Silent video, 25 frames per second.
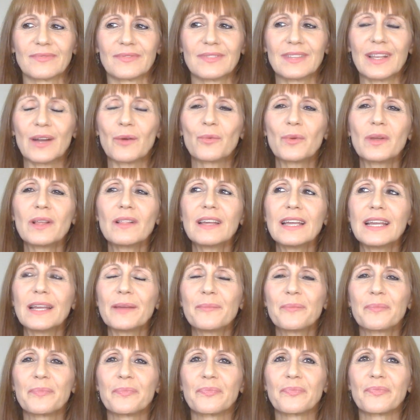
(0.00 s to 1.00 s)
Now,
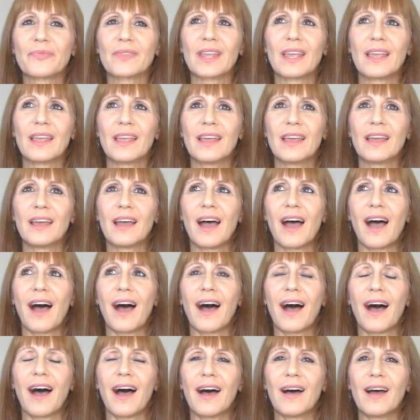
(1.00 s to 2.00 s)
really,
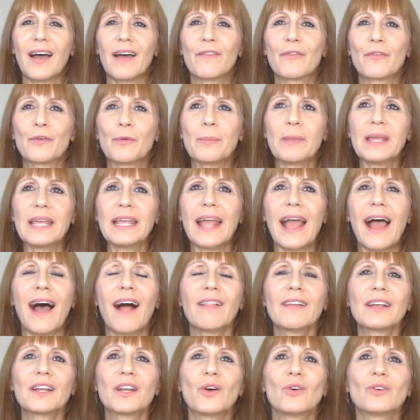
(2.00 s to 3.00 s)
for me,
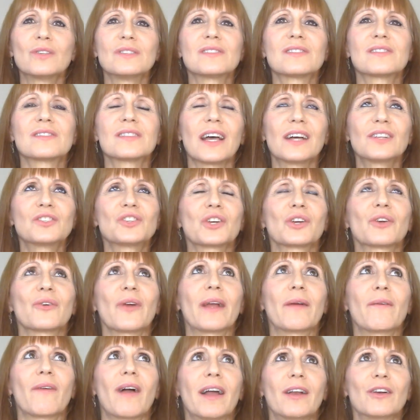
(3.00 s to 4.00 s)
Alan Cohen's such a
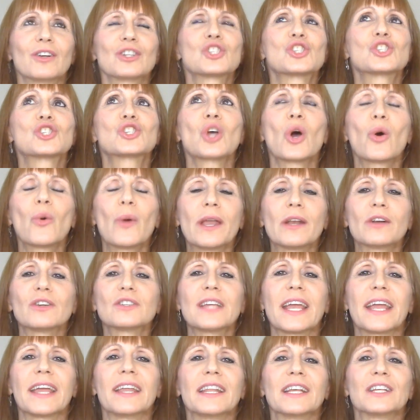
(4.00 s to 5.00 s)
great writer, so
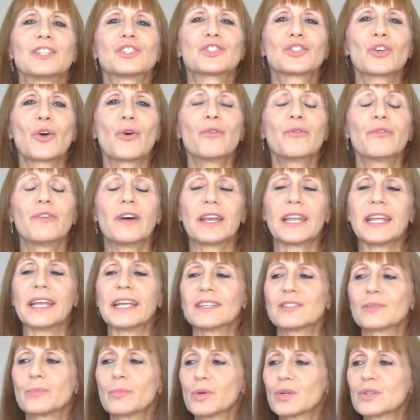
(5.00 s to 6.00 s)
entertaining, so funny.
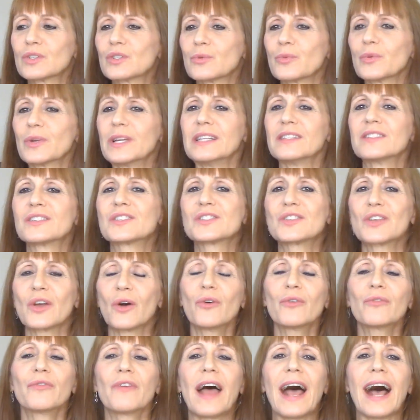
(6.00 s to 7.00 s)
His books read
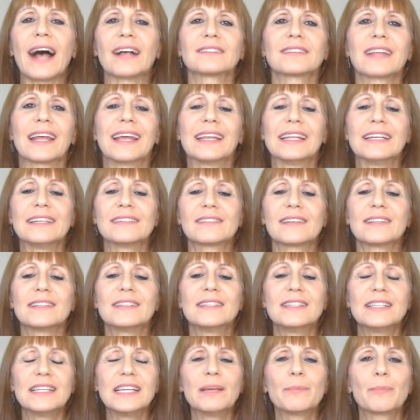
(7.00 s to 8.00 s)
so fast, and he's a
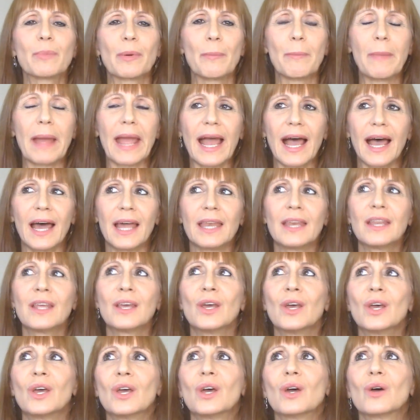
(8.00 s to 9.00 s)
deep man
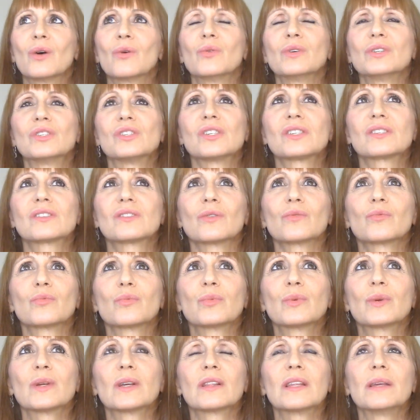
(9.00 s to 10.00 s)
with just a
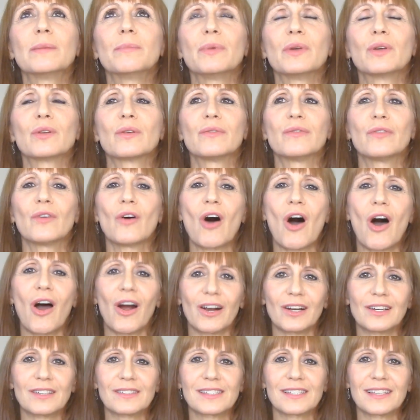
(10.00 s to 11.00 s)
really beautiful
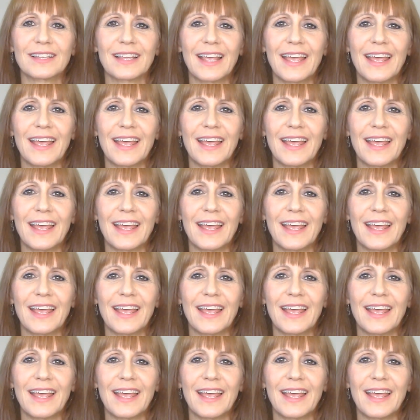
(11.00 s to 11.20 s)
heart